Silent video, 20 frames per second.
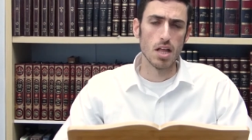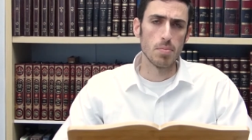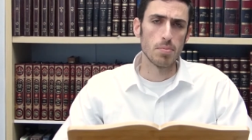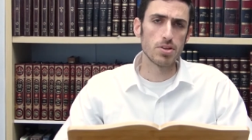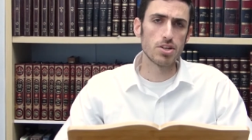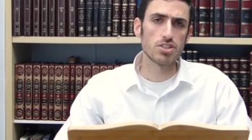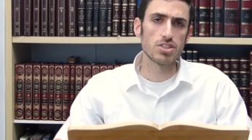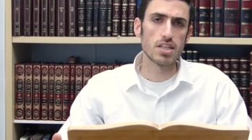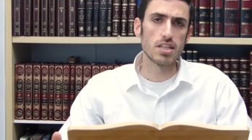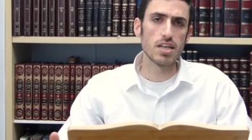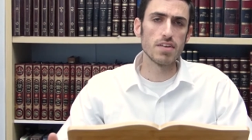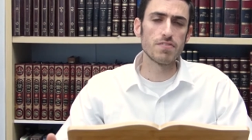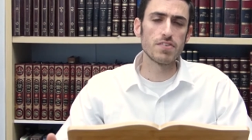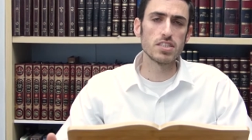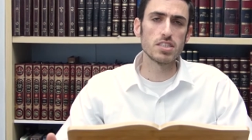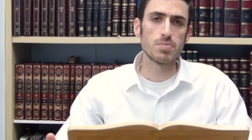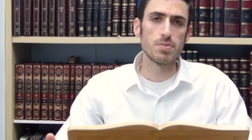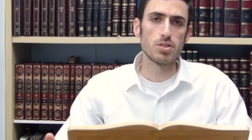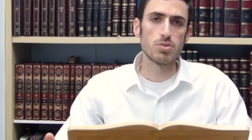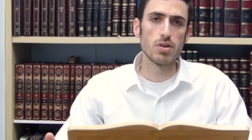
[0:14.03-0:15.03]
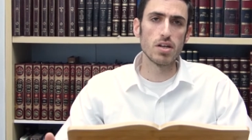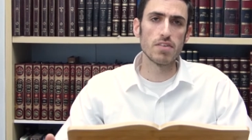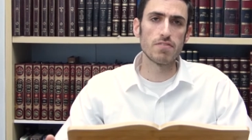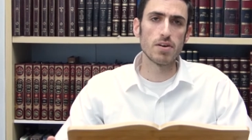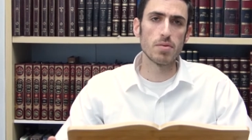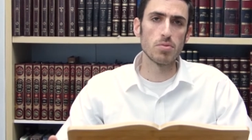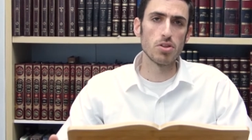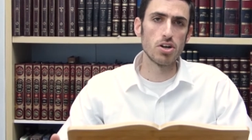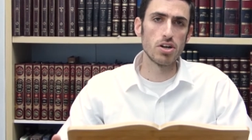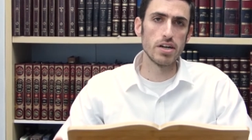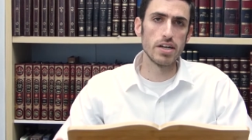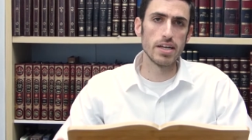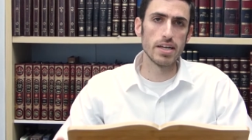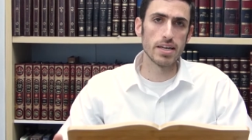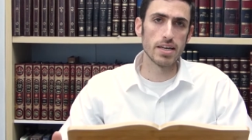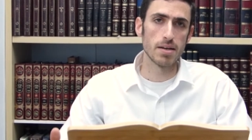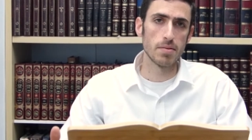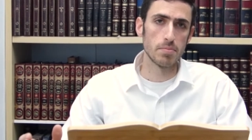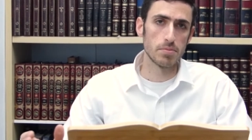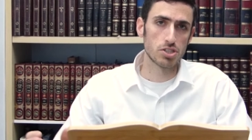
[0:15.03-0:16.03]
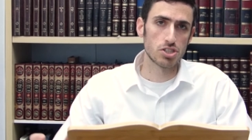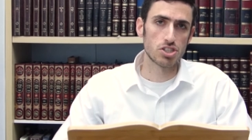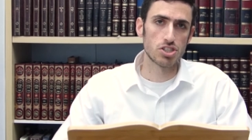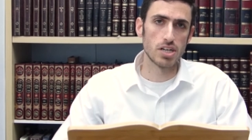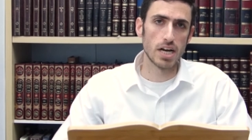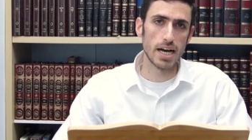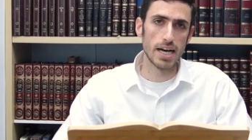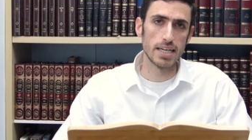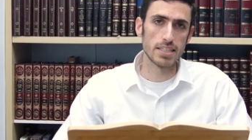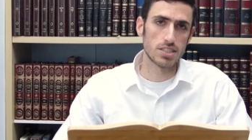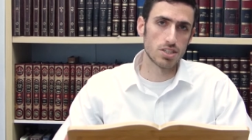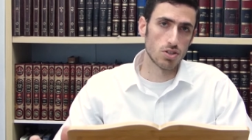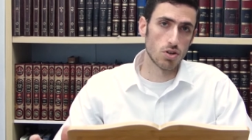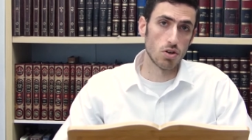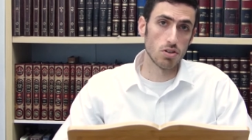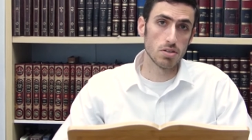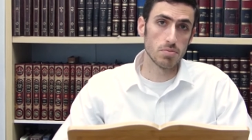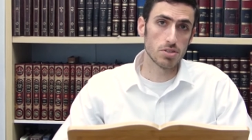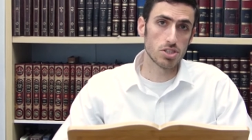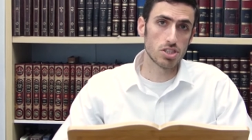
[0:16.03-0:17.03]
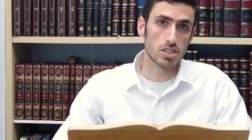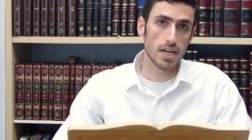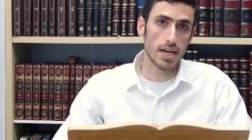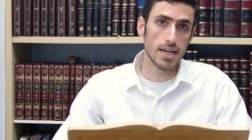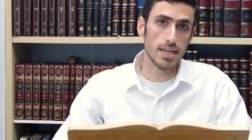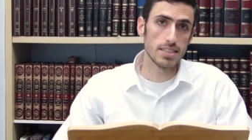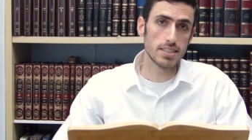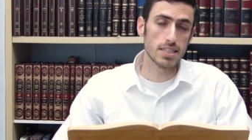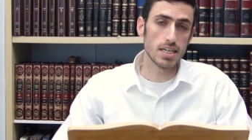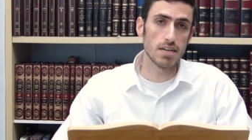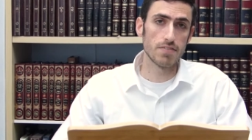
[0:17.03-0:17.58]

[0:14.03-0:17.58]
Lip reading: But there's a difference between if I'm learning Mishnayos and only Mishnayos,